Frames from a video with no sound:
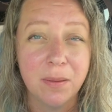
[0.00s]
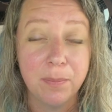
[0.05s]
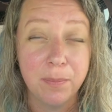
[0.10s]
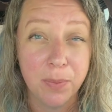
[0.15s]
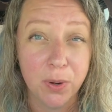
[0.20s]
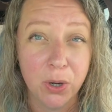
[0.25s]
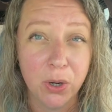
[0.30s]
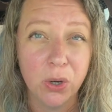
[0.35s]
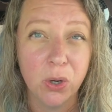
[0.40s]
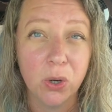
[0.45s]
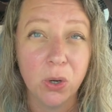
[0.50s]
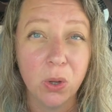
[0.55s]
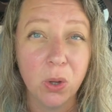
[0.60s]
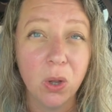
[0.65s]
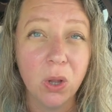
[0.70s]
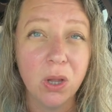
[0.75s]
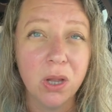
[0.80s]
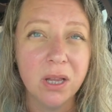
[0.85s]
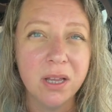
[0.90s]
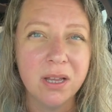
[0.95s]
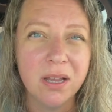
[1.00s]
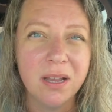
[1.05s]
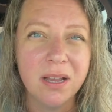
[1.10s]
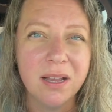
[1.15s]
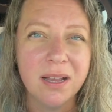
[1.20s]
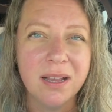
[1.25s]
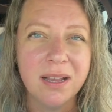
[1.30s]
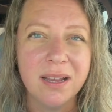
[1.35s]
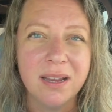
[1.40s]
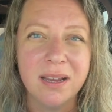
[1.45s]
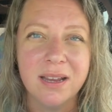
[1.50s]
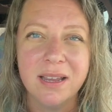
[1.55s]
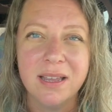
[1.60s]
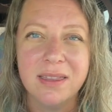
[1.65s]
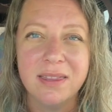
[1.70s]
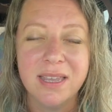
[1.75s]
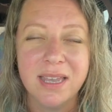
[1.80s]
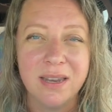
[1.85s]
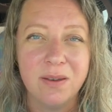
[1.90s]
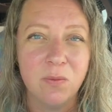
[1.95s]
pearl,
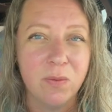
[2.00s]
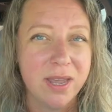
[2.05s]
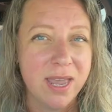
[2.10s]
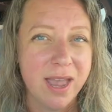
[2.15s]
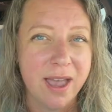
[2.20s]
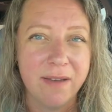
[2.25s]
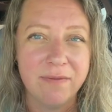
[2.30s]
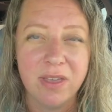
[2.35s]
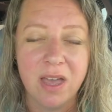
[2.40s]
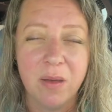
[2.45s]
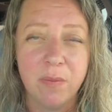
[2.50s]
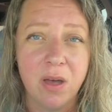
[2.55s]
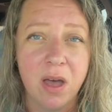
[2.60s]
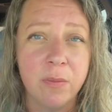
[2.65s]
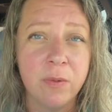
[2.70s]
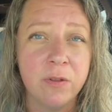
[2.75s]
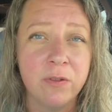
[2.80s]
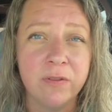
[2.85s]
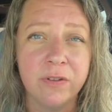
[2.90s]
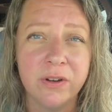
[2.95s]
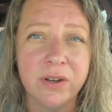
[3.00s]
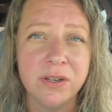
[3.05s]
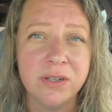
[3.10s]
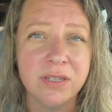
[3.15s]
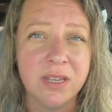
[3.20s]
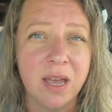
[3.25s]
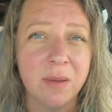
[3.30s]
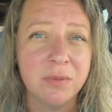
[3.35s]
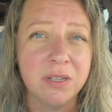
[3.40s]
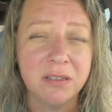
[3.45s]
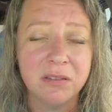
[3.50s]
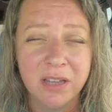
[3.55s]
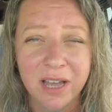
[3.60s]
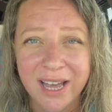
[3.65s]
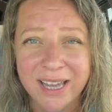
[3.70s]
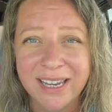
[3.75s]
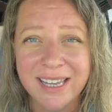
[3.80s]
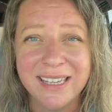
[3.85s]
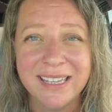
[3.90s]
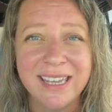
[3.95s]
then we have that Bible verse come to
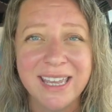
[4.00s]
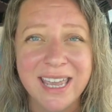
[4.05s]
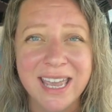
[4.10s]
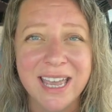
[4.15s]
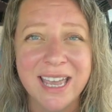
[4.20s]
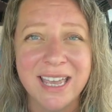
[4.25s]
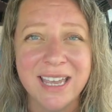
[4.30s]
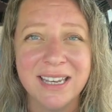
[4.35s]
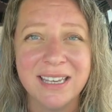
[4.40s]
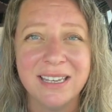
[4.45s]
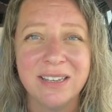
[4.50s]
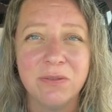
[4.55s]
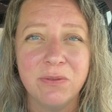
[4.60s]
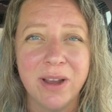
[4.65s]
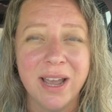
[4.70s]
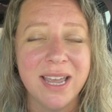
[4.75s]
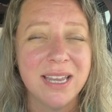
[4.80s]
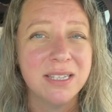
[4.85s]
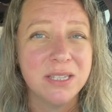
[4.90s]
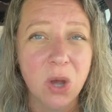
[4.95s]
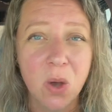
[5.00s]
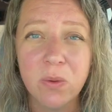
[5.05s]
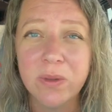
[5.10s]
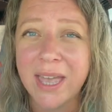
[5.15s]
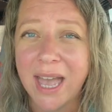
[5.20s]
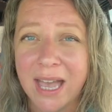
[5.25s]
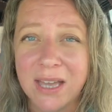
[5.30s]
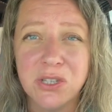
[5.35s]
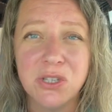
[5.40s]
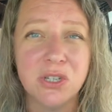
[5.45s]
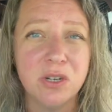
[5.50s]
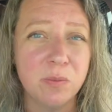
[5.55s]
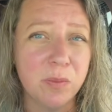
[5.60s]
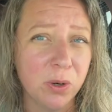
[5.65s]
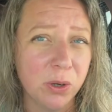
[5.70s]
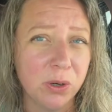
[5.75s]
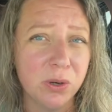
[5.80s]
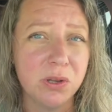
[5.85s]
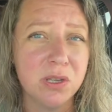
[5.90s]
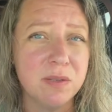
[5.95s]
light again, right? Don't cast your
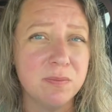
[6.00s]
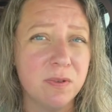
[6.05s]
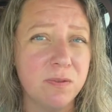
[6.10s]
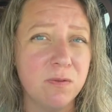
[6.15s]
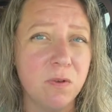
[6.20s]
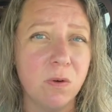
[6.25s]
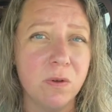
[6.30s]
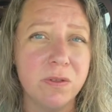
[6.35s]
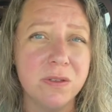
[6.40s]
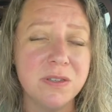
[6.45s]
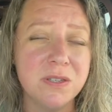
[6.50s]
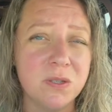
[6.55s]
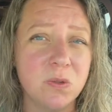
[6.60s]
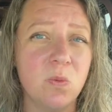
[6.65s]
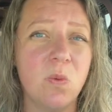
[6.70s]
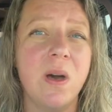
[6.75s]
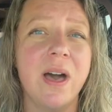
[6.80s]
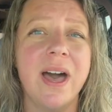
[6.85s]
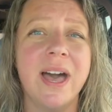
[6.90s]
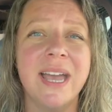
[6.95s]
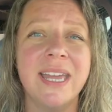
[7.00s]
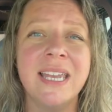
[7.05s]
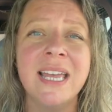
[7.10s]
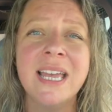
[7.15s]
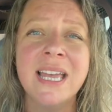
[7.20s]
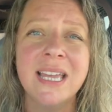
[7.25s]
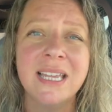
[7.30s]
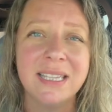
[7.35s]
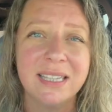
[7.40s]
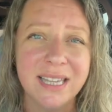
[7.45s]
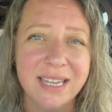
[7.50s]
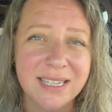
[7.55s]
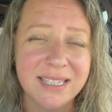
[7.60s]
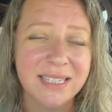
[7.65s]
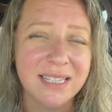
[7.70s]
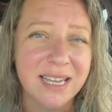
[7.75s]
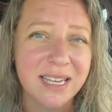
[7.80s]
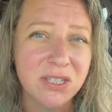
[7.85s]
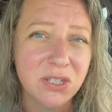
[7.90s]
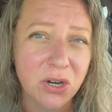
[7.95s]
pearls before the swine,
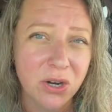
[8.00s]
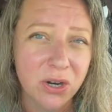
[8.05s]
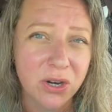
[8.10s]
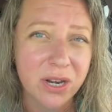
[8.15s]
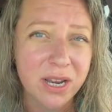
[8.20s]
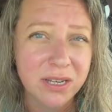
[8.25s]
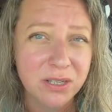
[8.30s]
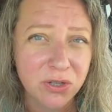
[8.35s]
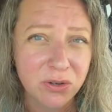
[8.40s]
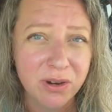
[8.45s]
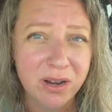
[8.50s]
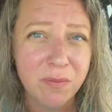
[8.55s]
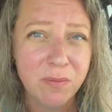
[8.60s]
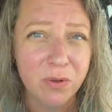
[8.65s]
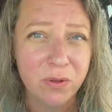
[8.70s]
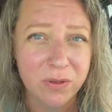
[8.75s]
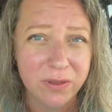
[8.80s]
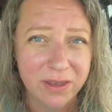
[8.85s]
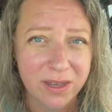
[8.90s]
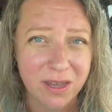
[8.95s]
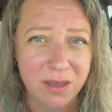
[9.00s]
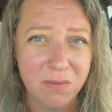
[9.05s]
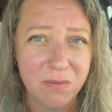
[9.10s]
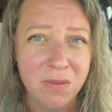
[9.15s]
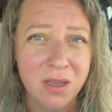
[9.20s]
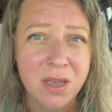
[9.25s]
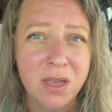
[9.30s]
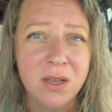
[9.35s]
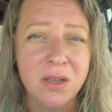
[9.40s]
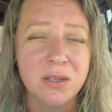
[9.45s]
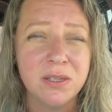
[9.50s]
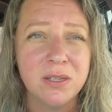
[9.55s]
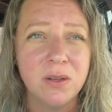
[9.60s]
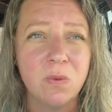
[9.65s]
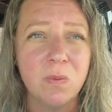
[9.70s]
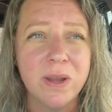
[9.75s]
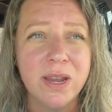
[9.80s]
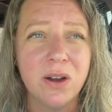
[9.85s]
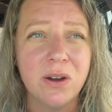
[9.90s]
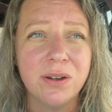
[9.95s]
lest they turn and trample them. So
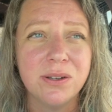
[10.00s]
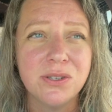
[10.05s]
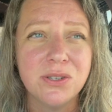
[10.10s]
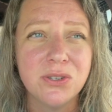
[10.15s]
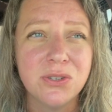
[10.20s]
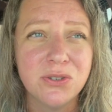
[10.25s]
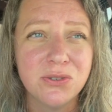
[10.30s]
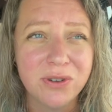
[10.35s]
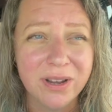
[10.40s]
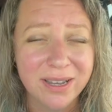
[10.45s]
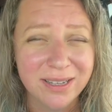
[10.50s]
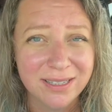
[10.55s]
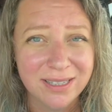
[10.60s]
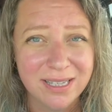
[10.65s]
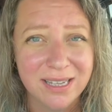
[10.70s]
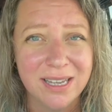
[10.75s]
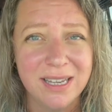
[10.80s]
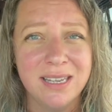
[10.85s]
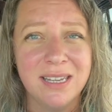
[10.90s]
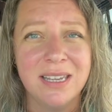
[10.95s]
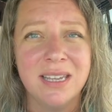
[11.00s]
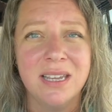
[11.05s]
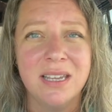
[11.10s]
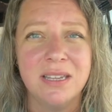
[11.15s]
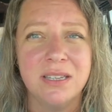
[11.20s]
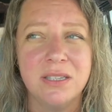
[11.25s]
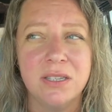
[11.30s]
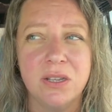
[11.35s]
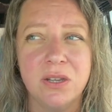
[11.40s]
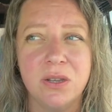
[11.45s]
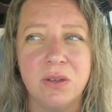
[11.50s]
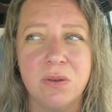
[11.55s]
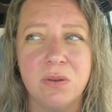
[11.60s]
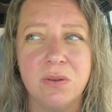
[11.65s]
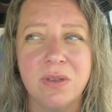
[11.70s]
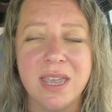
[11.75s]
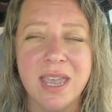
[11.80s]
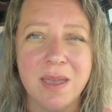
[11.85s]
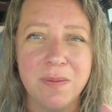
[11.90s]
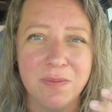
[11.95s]
we are instructed
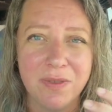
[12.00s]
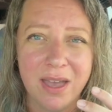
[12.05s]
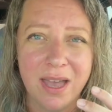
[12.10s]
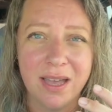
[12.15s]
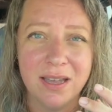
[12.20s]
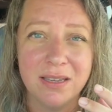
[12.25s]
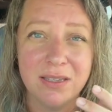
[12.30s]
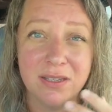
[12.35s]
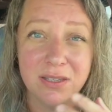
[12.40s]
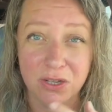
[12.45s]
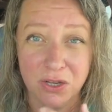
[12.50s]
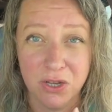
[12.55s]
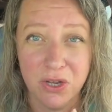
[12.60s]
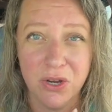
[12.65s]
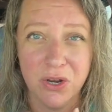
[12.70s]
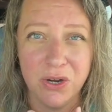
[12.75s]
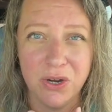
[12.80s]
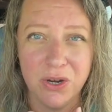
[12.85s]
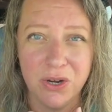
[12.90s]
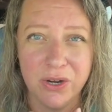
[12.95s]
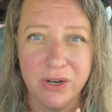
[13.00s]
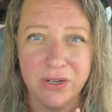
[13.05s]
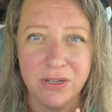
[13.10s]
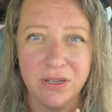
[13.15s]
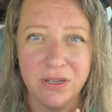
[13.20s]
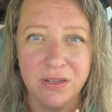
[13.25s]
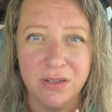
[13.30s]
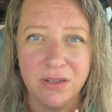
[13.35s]
to keep that secured,